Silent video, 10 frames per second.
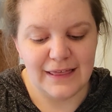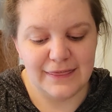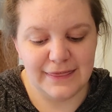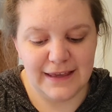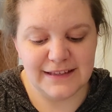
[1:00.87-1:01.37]

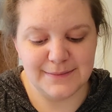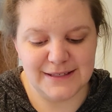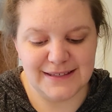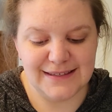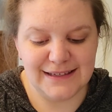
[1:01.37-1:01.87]
Thanks,
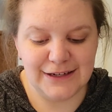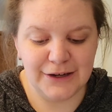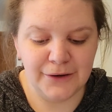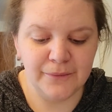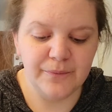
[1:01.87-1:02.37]
Mrs.
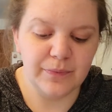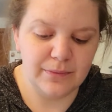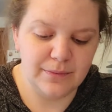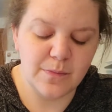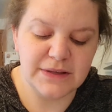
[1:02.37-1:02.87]
Ito,
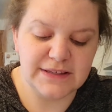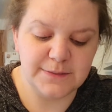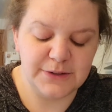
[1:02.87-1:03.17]
Mrs.